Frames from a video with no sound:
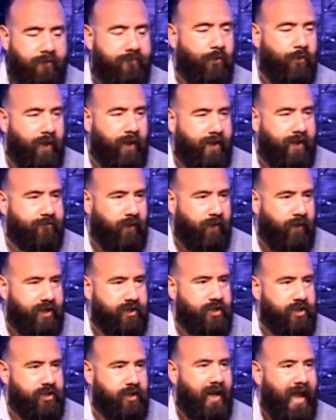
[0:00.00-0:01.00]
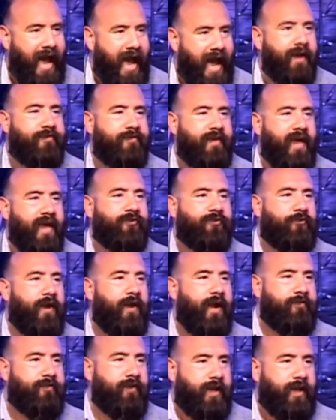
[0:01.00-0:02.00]
of the resurrection, how does that
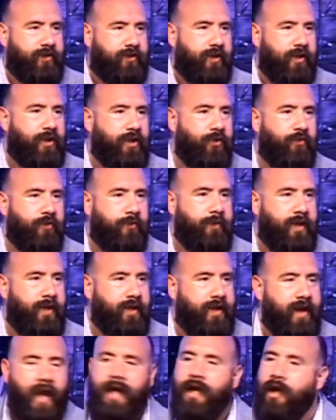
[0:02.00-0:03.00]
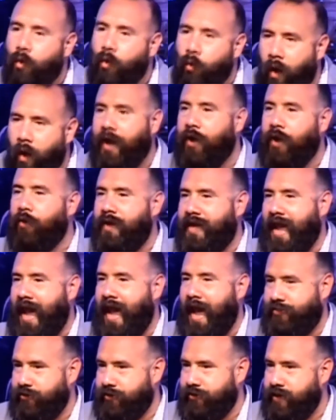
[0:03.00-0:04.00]
translate to you and me today? Why are we
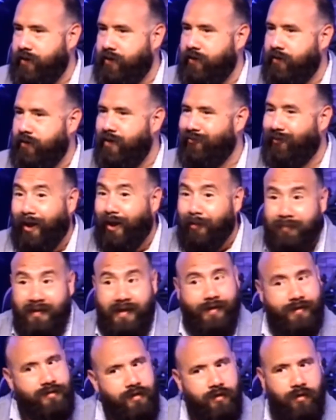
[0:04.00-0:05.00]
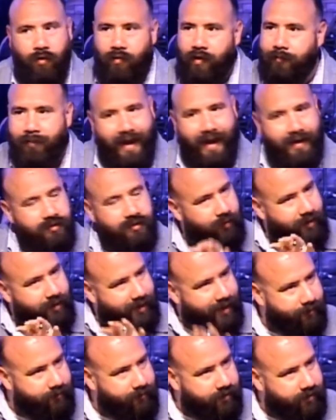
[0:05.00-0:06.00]
gathered here? Well, because you know what, Pastor? We
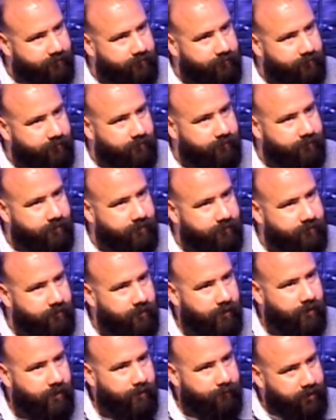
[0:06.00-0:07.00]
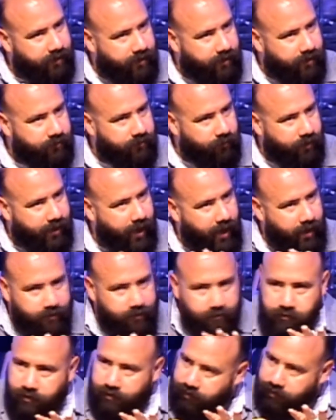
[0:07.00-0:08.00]
came to this service because we got
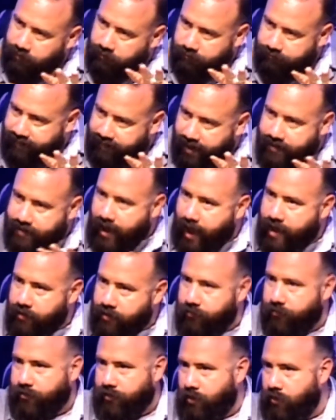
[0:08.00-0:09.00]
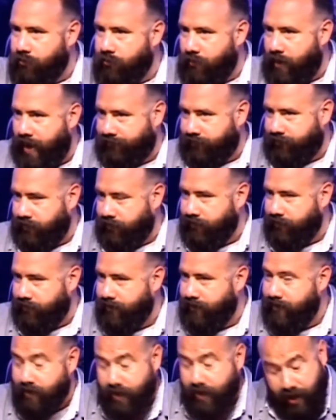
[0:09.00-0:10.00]
a little fandango to go to after.
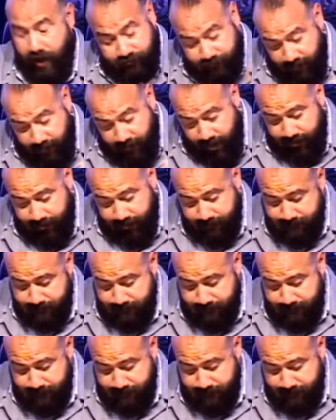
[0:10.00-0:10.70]
That's fine.